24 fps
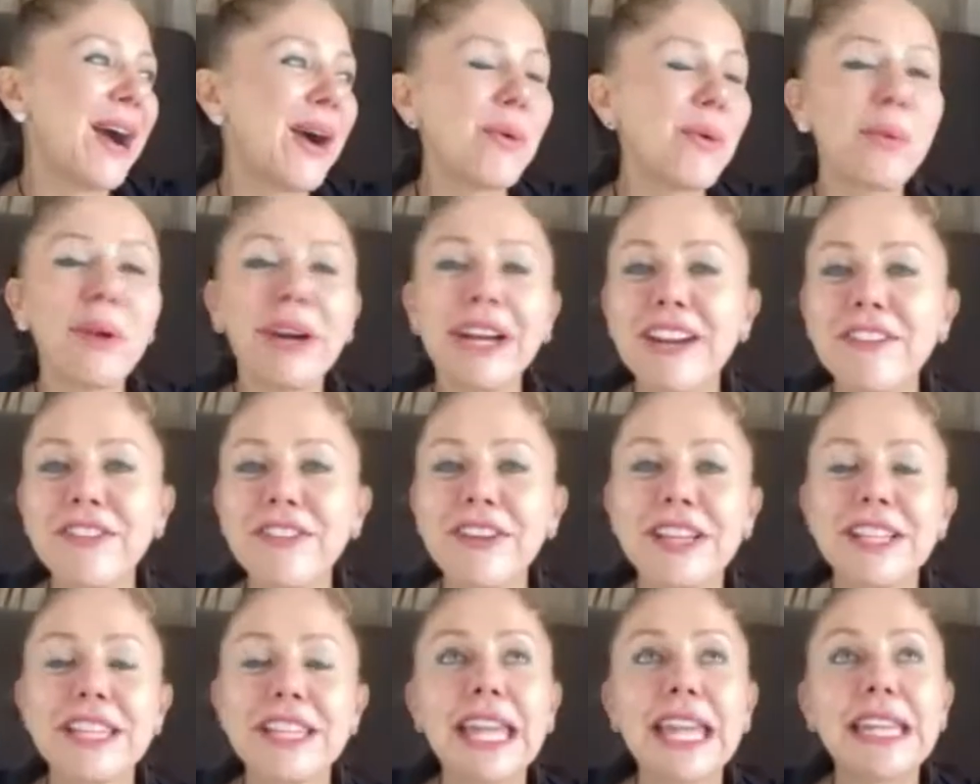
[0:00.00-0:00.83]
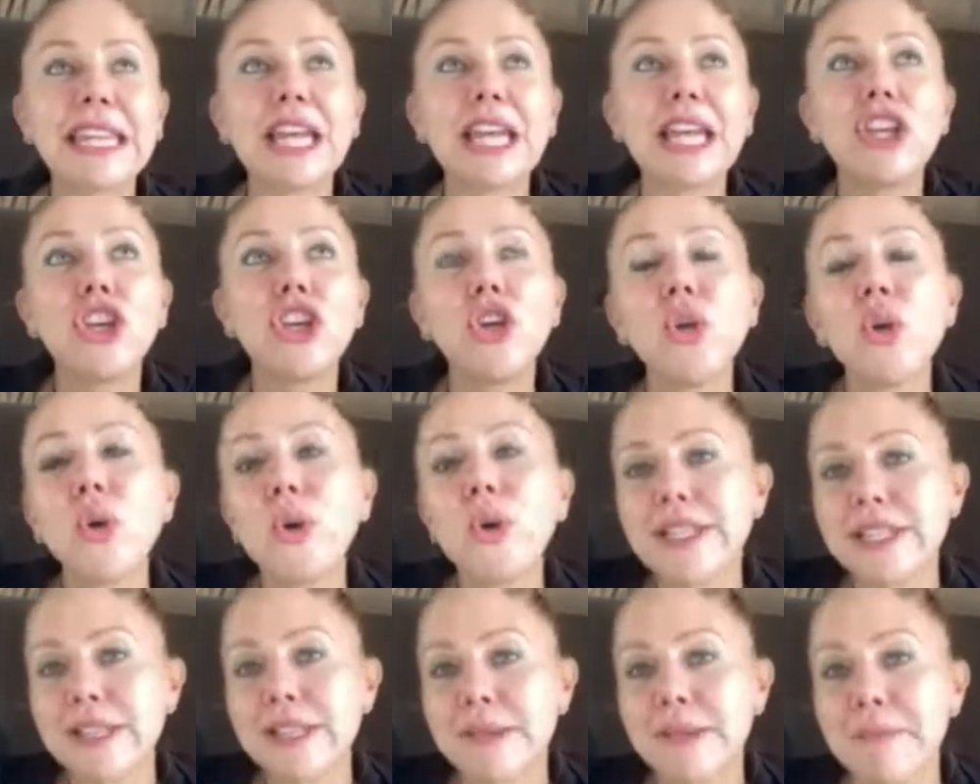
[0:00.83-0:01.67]
whatever, that
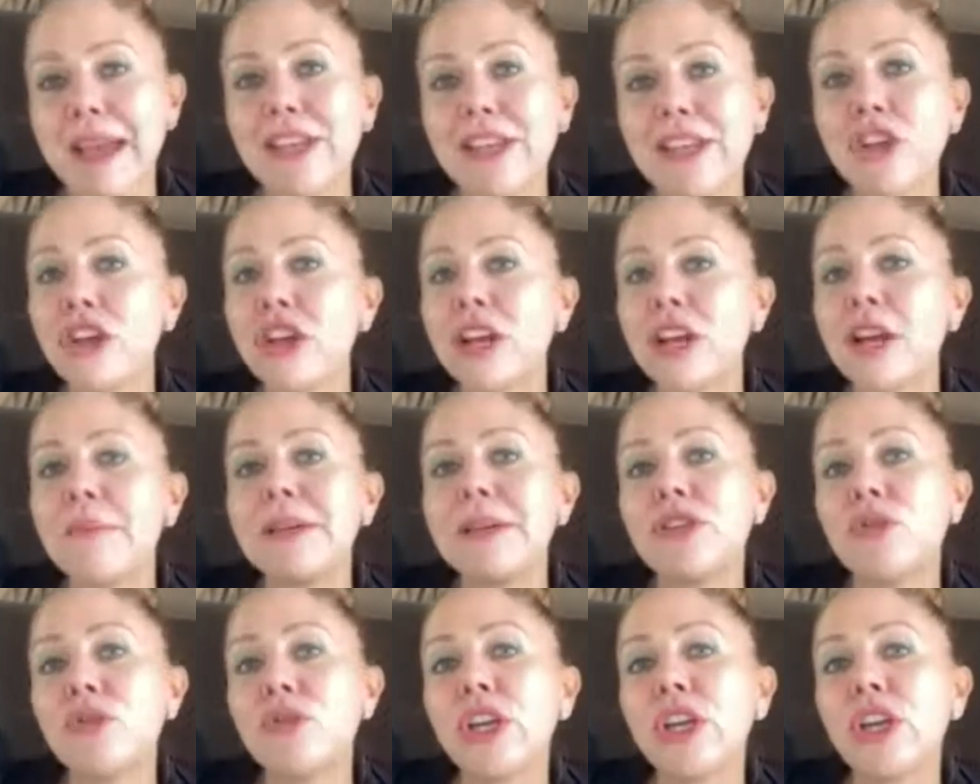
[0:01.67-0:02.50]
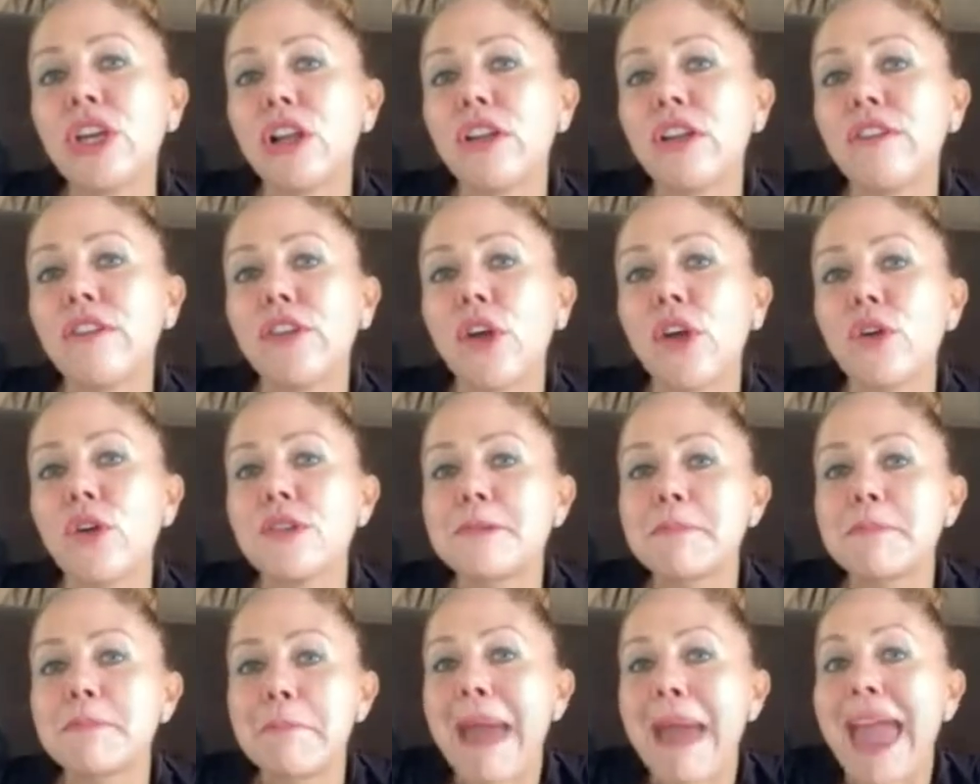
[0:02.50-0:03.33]
you as a man, you're going to be doing all of
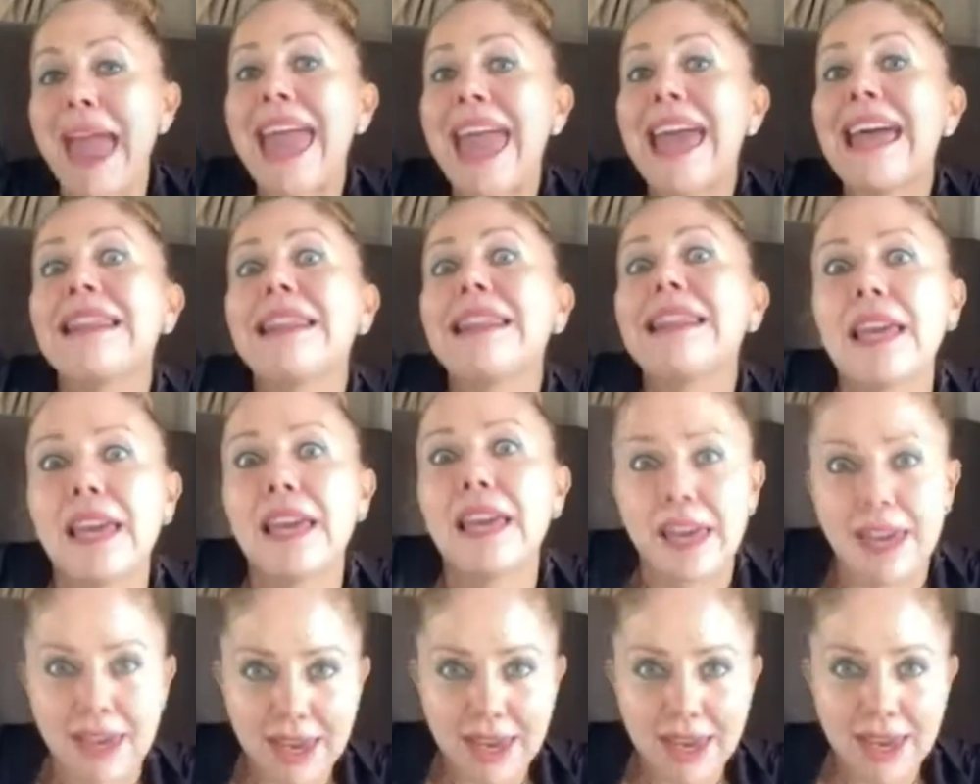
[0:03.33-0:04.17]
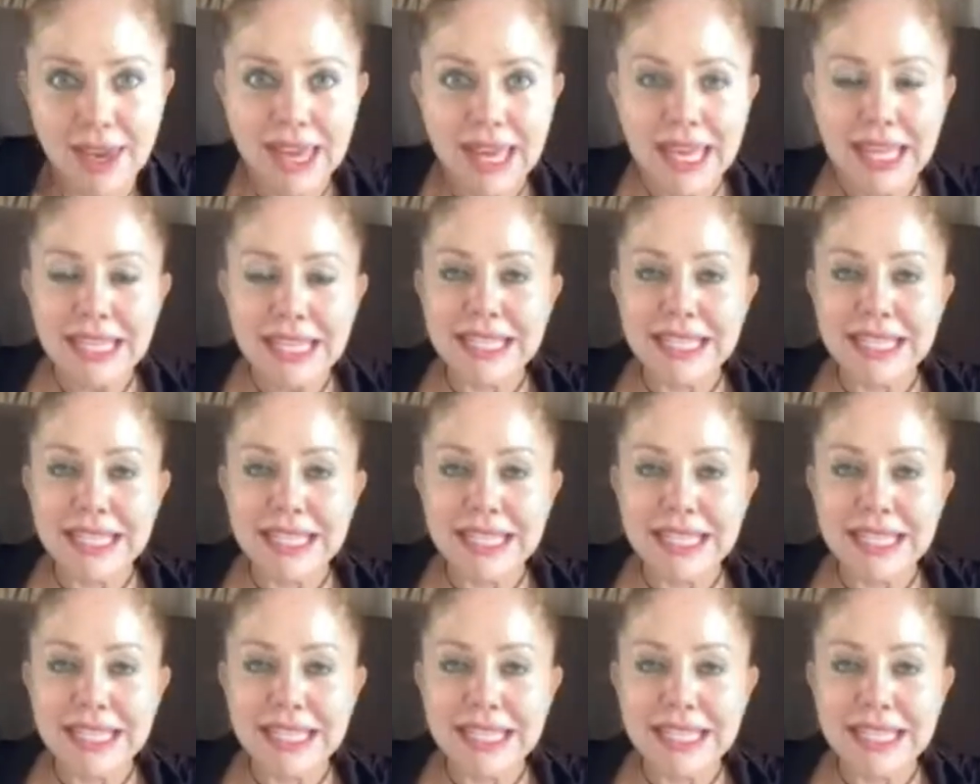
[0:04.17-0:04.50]
those manly